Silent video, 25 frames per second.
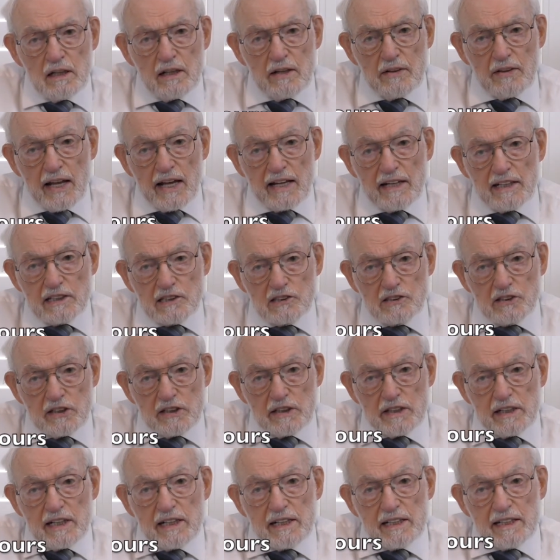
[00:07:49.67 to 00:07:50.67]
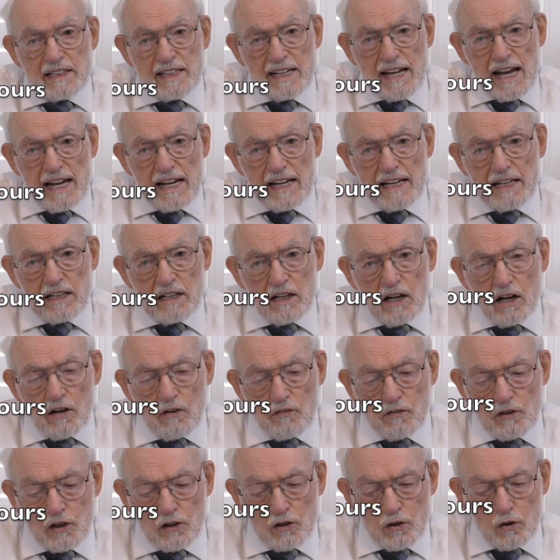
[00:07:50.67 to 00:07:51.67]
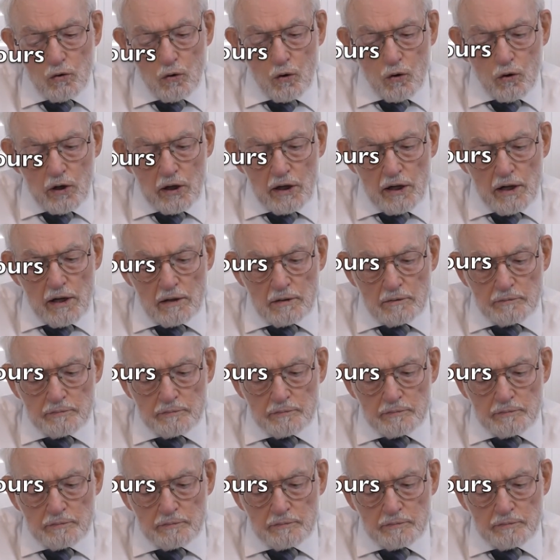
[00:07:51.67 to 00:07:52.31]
that is the day of the Lord.